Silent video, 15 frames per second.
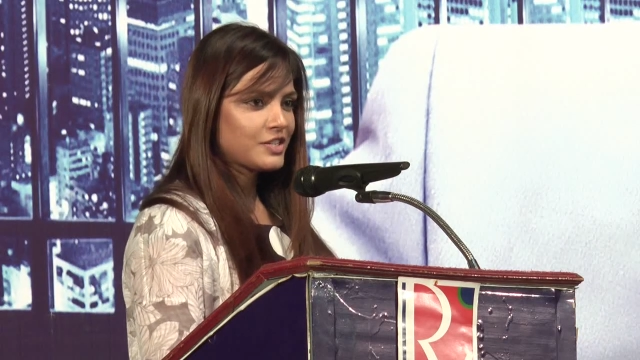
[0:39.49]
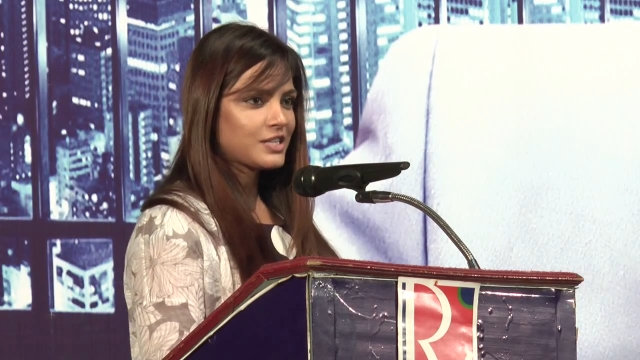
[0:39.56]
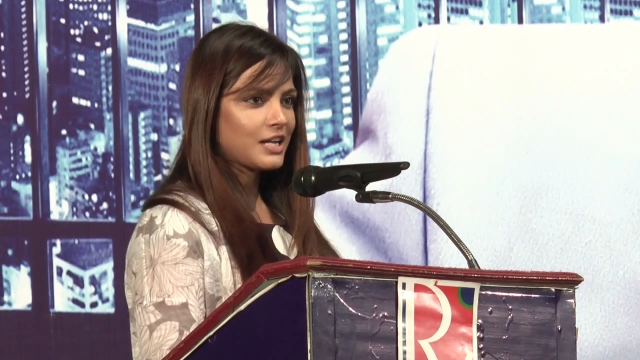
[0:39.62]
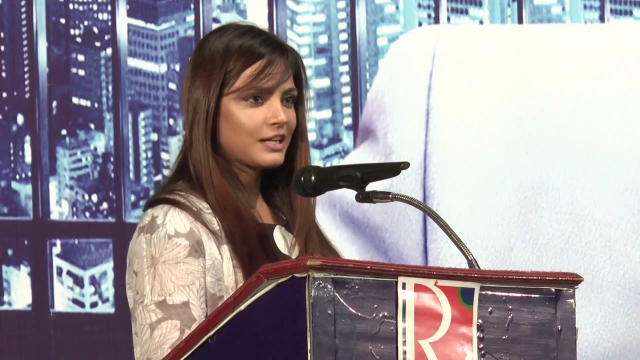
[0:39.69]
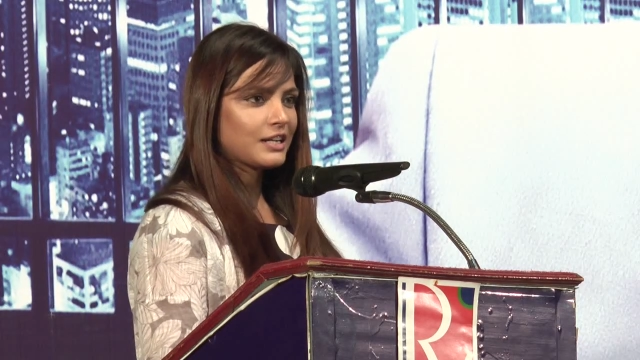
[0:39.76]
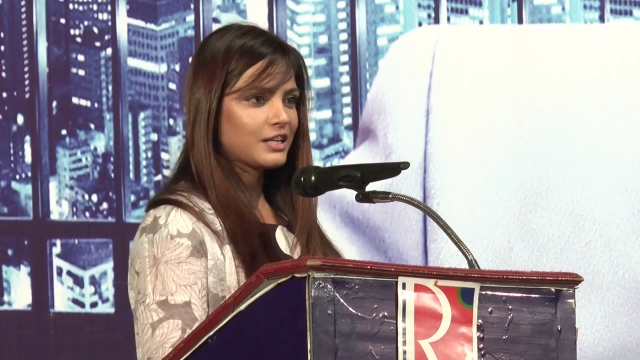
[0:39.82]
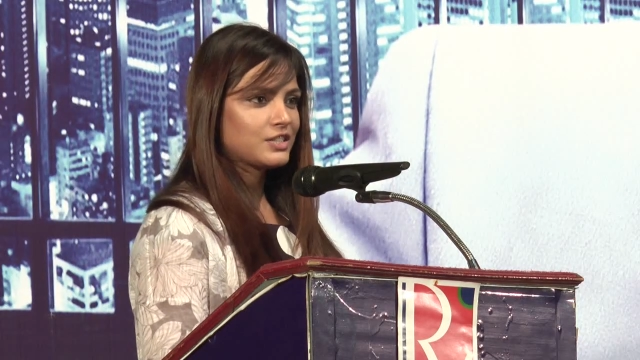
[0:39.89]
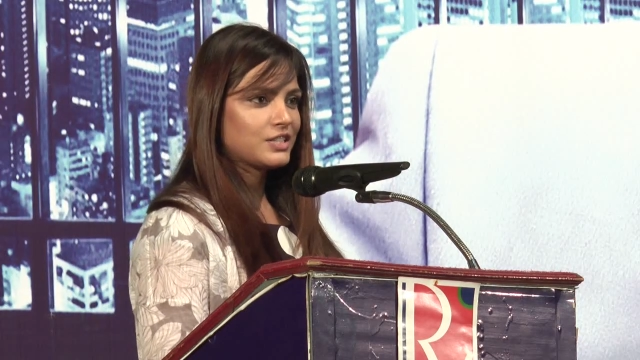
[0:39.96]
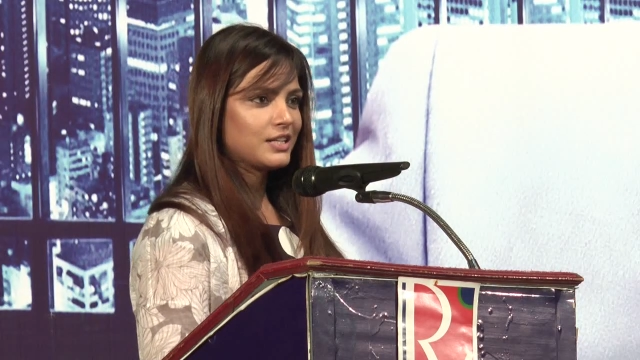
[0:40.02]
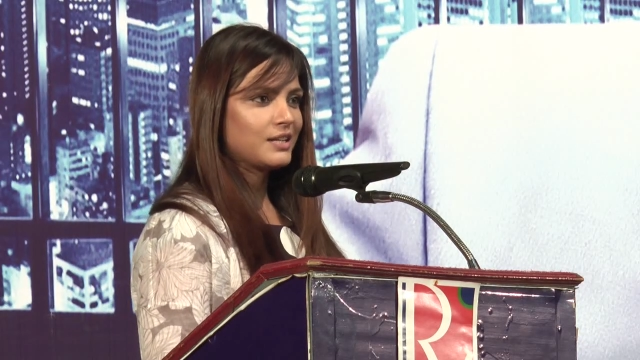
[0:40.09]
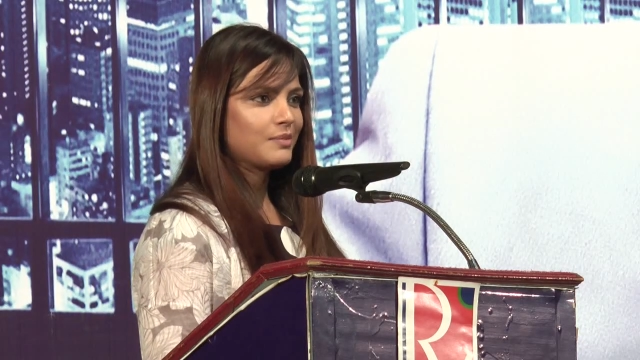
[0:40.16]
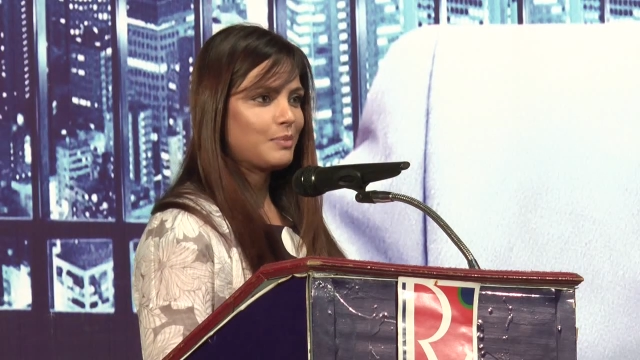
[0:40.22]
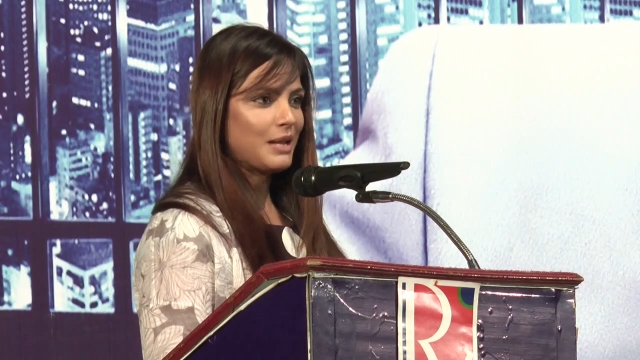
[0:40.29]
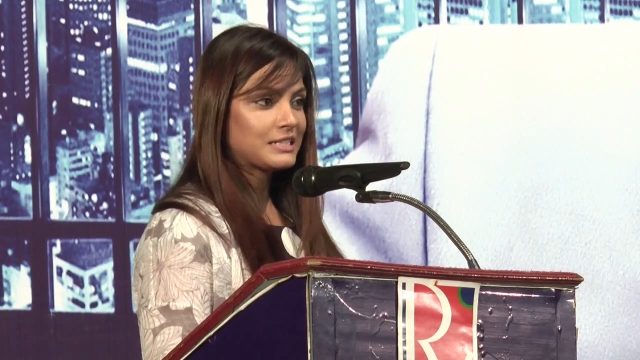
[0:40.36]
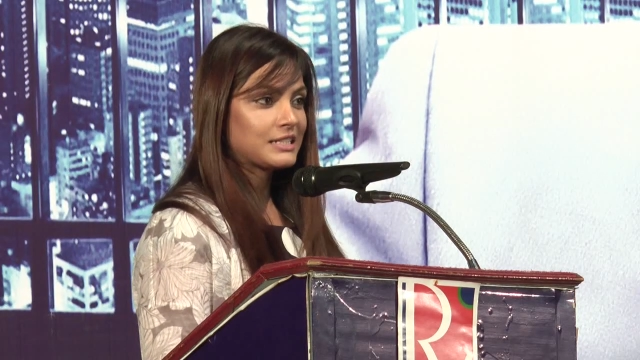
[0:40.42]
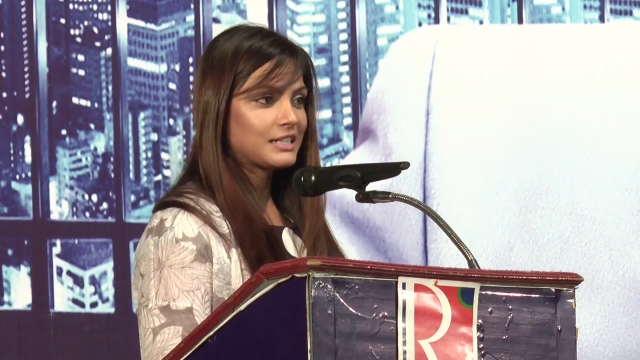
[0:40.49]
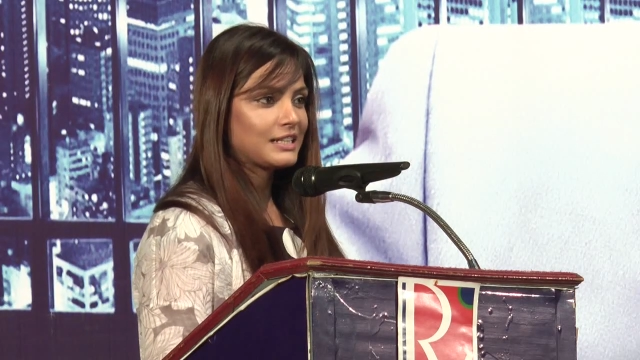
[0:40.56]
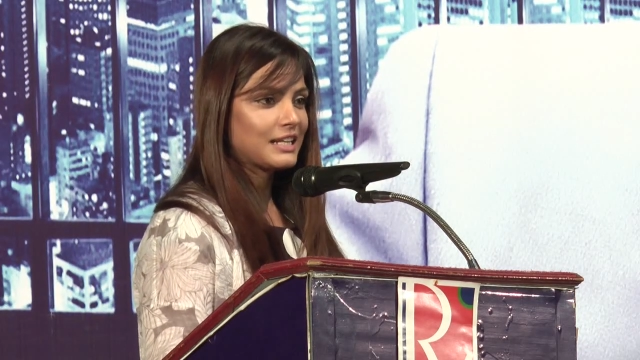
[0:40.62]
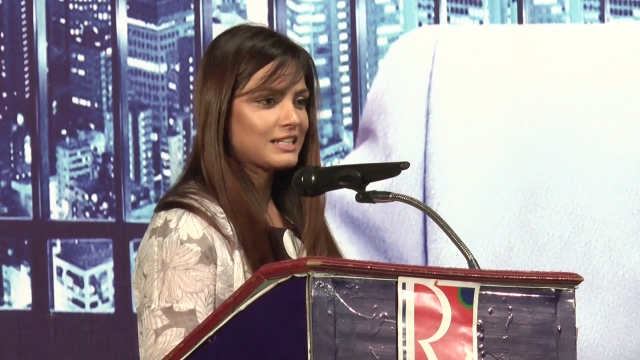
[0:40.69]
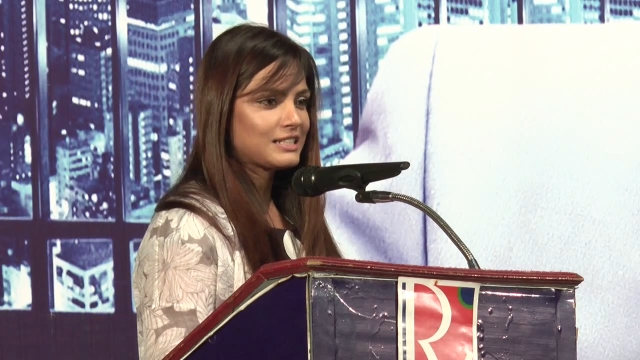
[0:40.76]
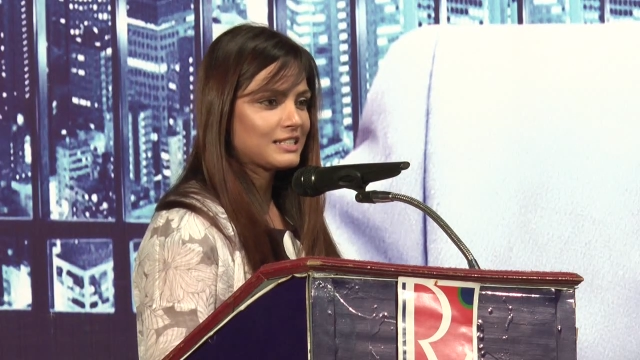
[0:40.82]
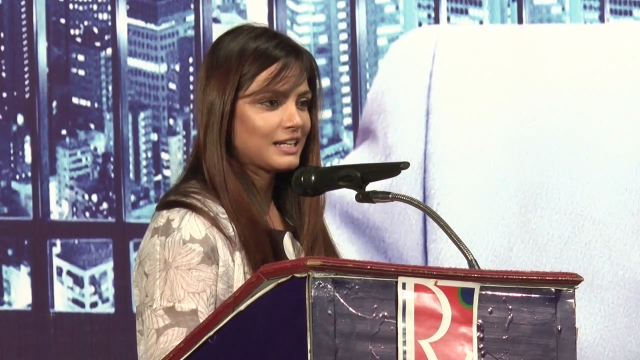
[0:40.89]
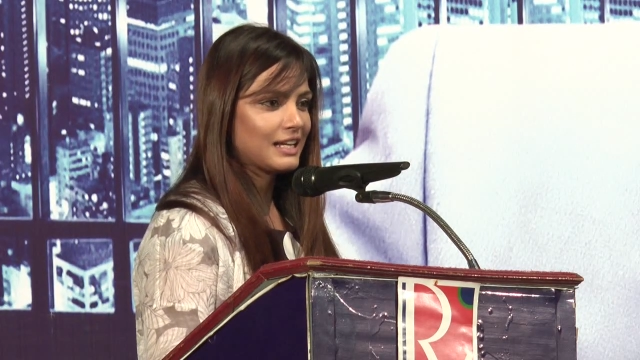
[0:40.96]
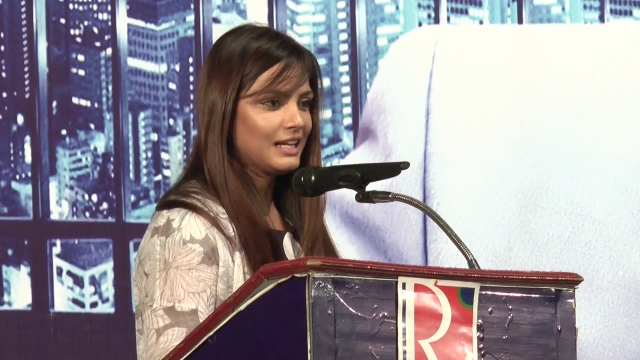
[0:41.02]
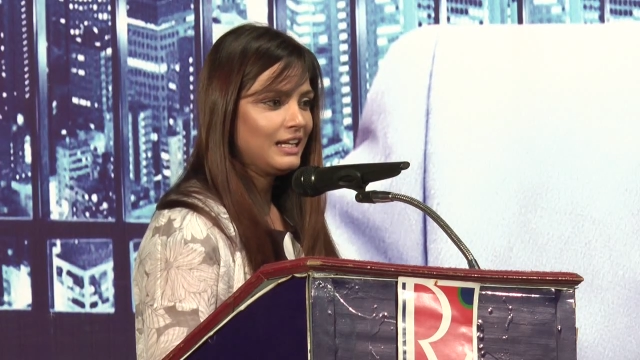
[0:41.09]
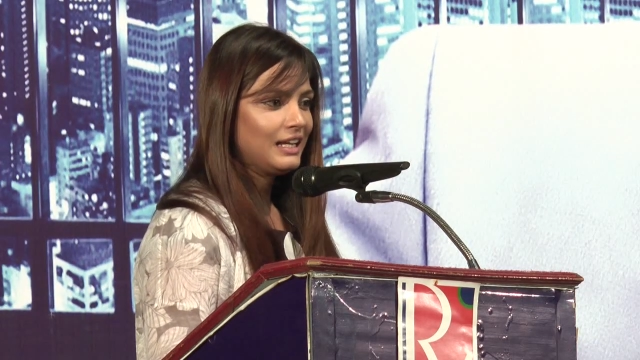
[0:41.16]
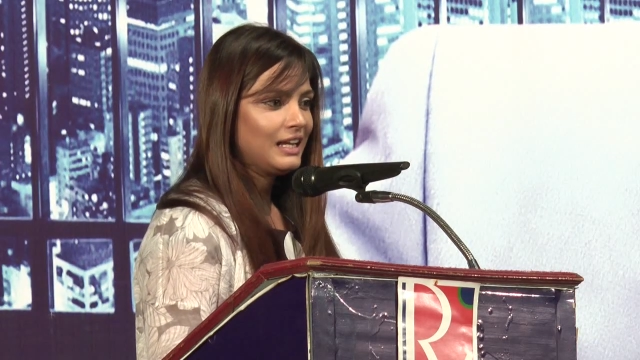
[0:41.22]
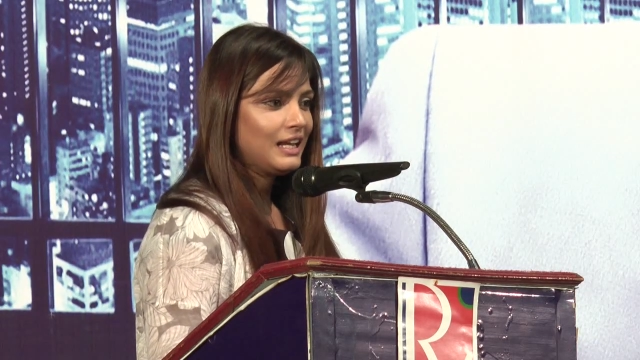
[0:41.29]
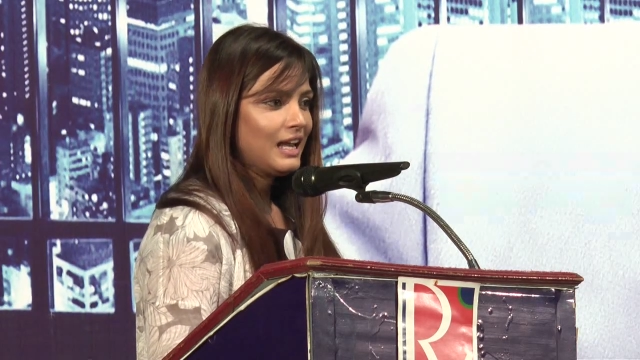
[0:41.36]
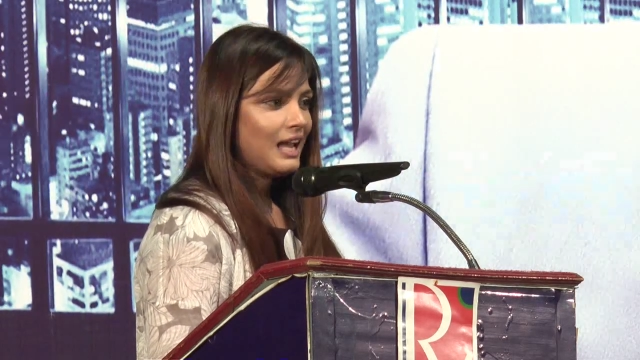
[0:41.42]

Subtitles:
Shankar ji blessed it yesterday.